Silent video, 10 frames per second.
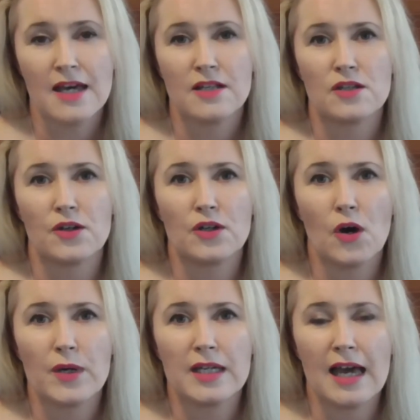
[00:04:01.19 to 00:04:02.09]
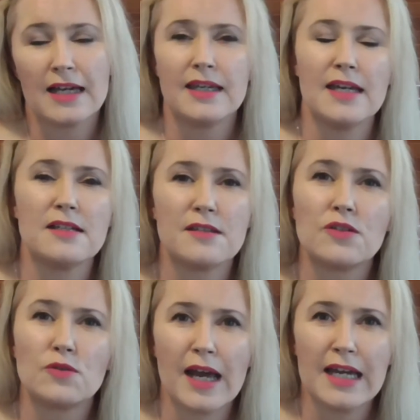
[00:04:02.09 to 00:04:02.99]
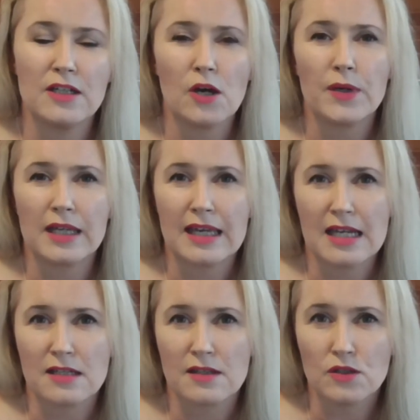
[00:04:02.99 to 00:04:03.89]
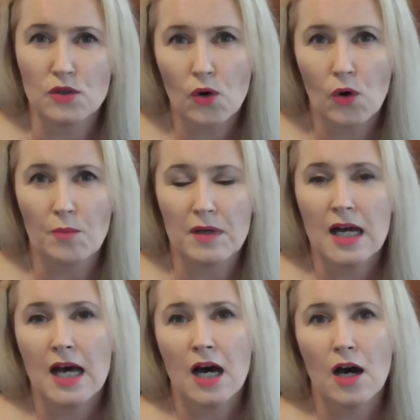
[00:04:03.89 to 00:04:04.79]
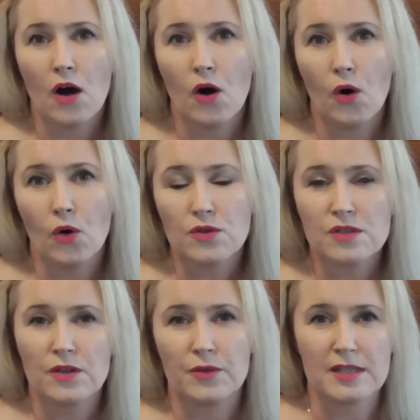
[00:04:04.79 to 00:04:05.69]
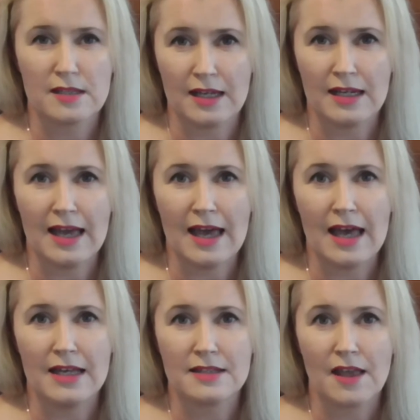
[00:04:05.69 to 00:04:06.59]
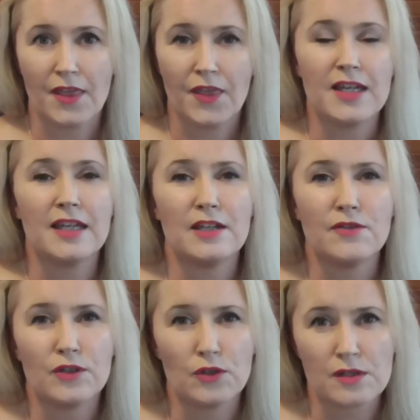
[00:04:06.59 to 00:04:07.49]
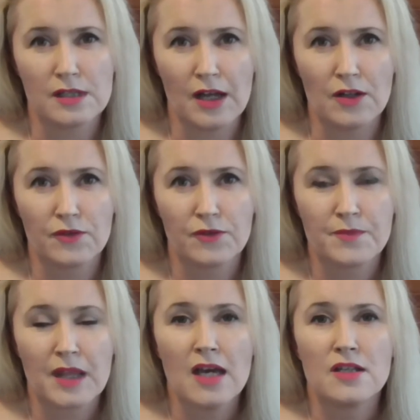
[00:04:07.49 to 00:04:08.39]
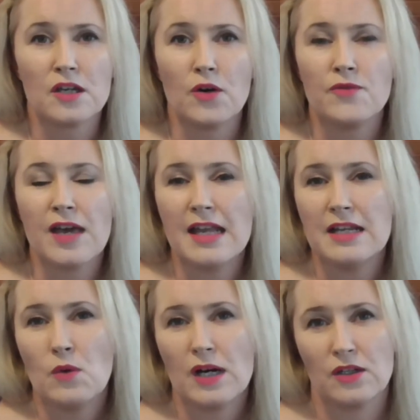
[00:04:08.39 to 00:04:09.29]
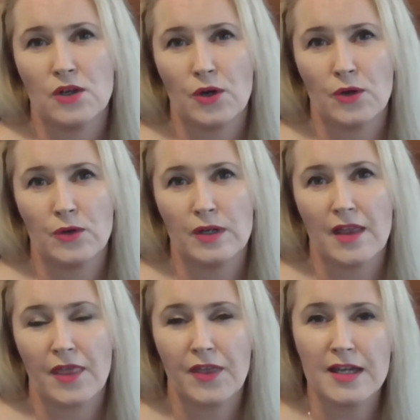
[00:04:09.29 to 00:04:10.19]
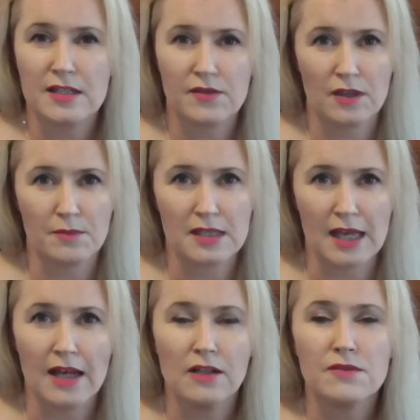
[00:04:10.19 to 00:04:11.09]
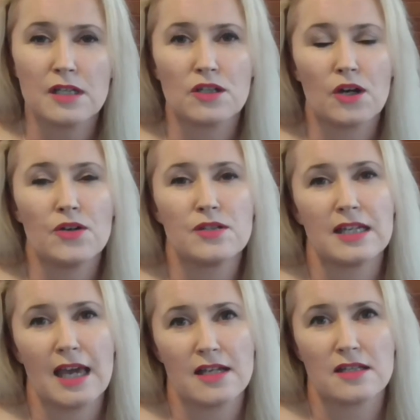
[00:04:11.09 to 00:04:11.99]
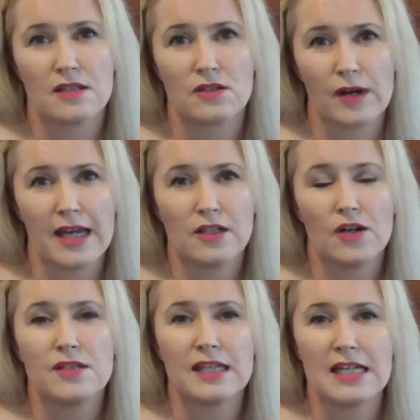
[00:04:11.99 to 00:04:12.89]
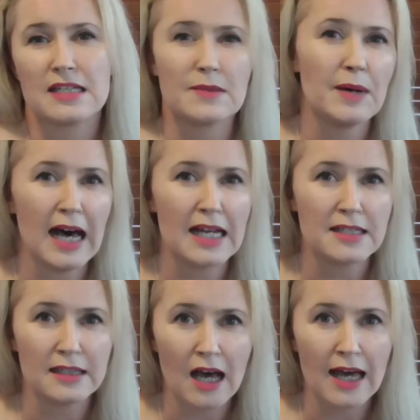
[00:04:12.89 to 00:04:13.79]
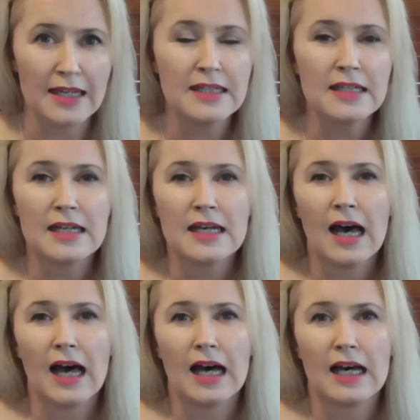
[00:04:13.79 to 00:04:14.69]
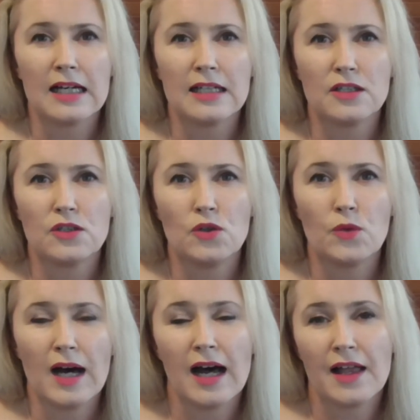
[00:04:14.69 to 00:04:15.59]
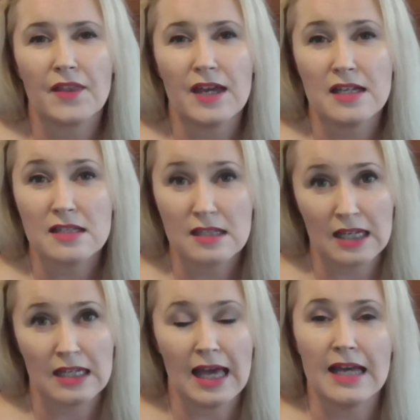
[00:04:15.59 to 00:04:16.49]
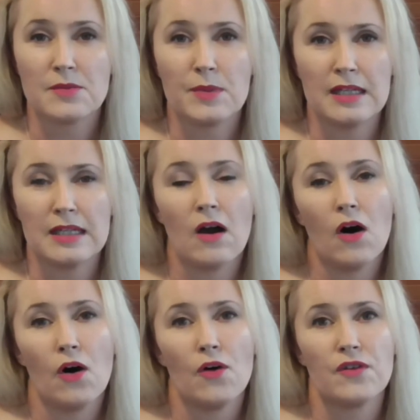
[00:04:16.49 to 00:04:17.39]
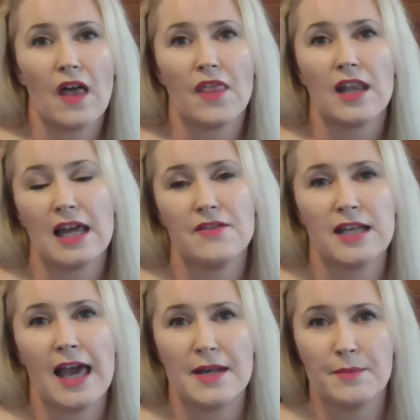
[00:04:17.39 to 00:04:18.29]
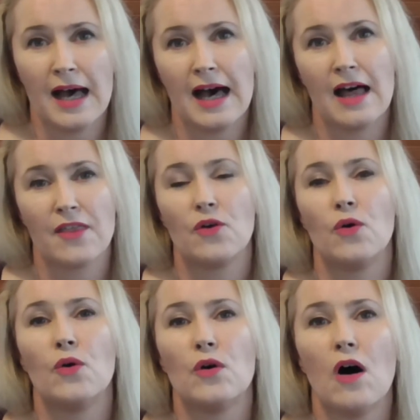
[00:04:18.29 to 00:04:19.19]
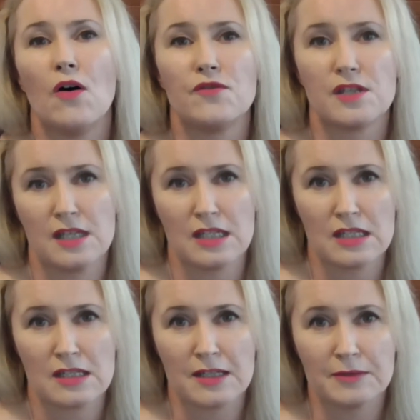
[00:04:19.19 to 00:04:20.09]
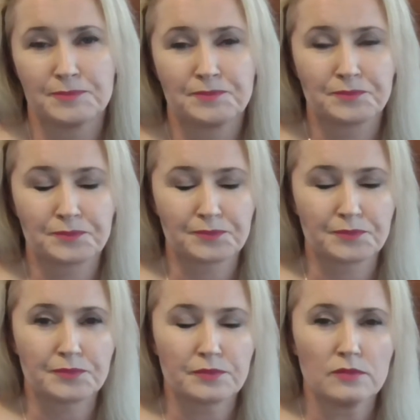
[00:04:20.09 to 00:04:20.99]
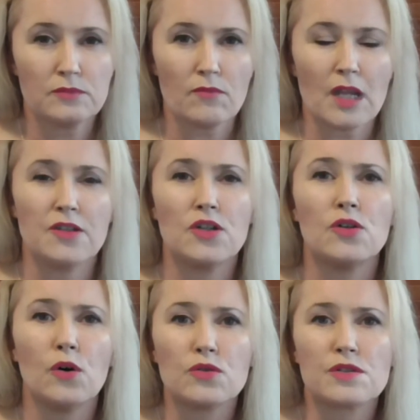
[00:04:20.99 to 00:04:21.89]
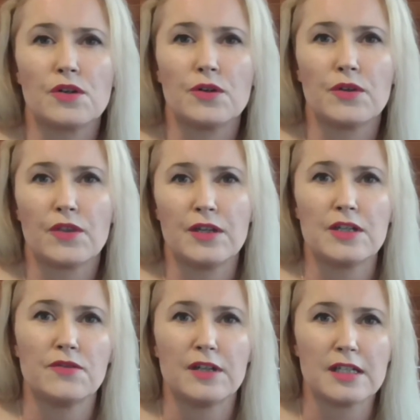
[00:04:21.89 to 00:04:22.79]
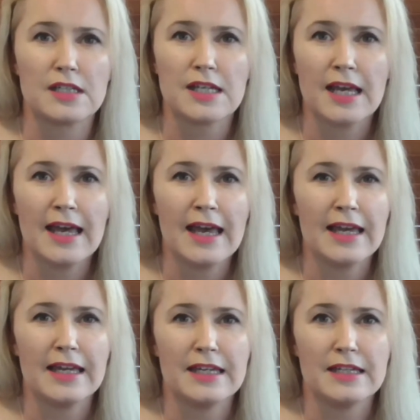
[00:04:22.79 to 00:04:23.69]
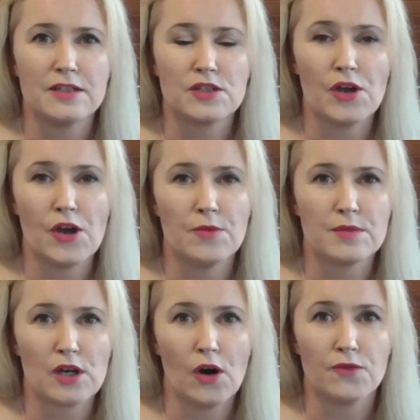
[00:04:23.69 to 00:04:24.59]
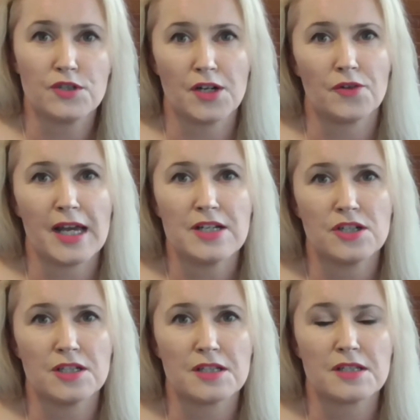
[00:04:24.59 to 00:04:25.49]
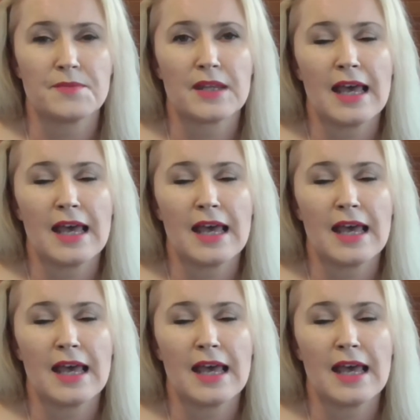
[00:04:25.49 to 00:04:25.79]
So going against the grain, going against the norm also is seen as thinking for yourself. So if anyone who thinks for themselves and goes against the grain, goes against the party line, uh, you are then seen as being of the left-hand path or of the sinister. You can also think of it in terms of generations.